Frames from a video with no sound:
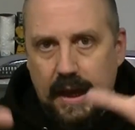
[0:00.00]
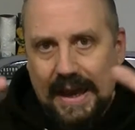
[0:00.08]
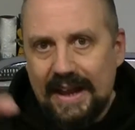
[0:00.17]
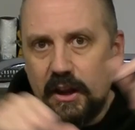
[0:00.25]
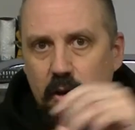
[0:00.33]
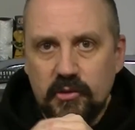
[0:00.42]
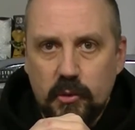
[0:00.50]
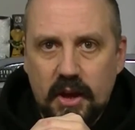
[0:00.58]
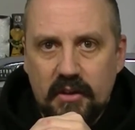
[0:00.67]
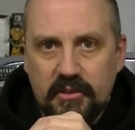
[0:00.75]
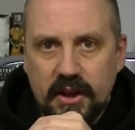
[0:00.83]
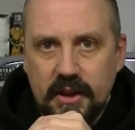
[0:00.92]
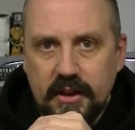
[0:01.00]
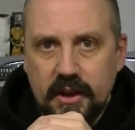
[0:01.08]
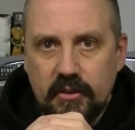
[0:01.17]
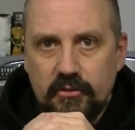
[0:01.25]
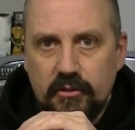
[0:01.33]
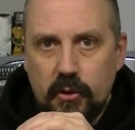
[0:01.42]
And I also have an
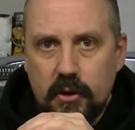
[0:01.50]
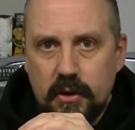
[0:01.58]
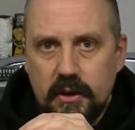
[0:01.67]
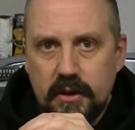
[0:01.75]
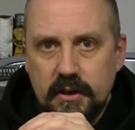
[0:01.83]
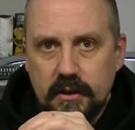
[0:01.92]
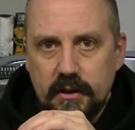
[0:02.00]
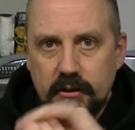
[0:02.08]
idea for